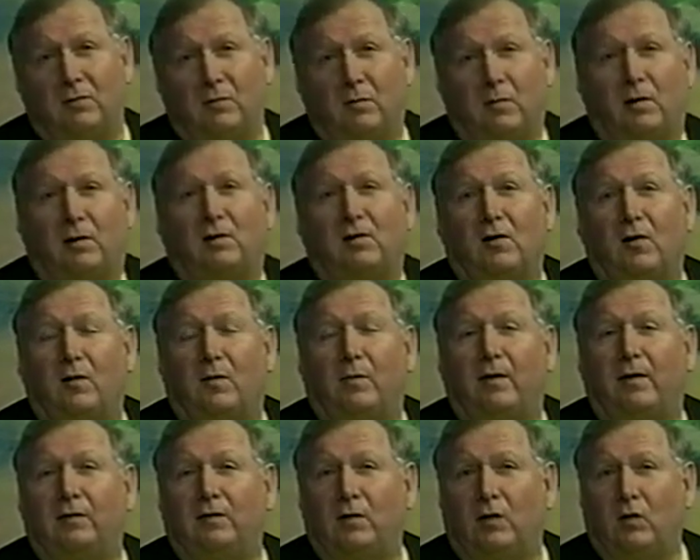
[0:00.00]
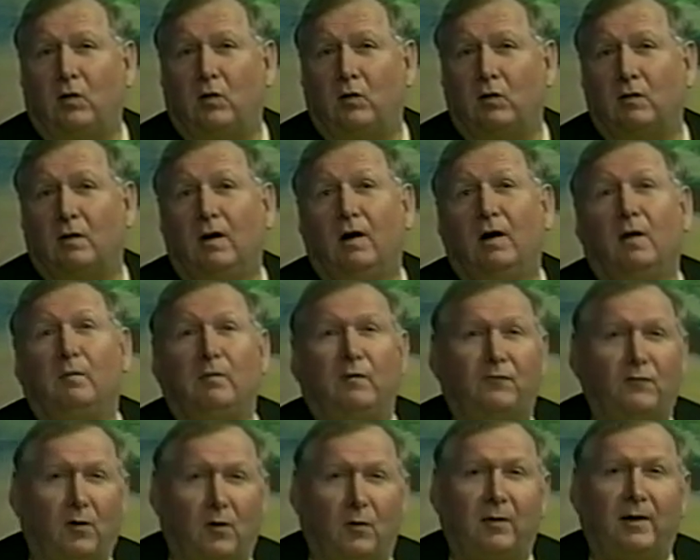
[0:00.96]
We want to talk about those
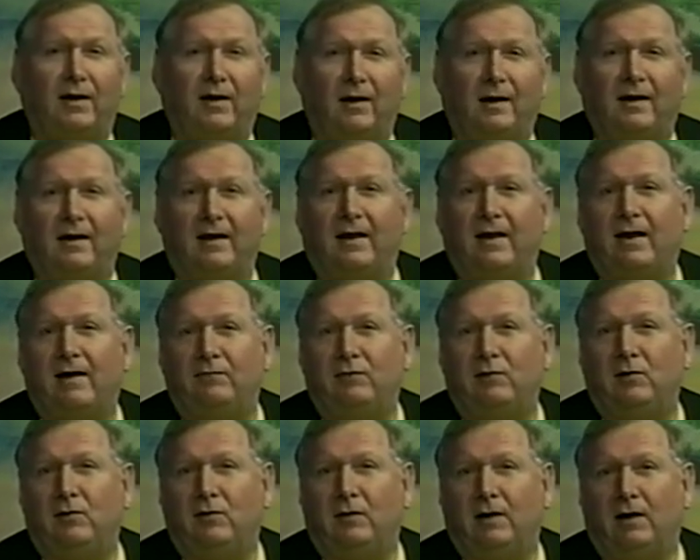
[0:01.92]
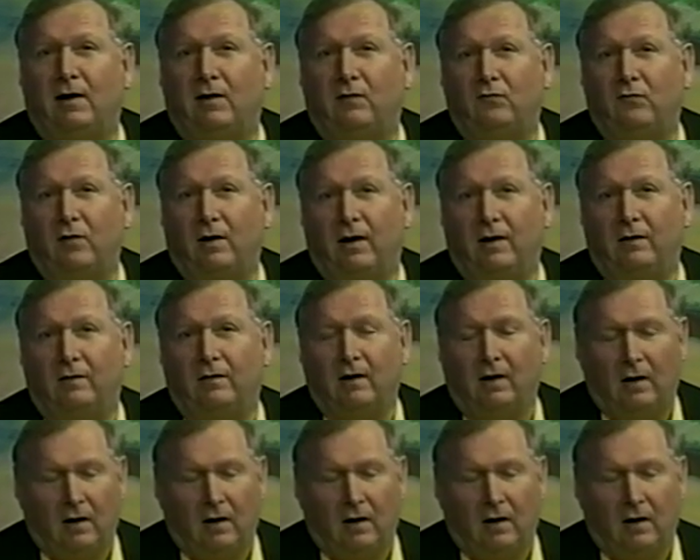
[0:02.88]
before we get into the heavy-duty entrees.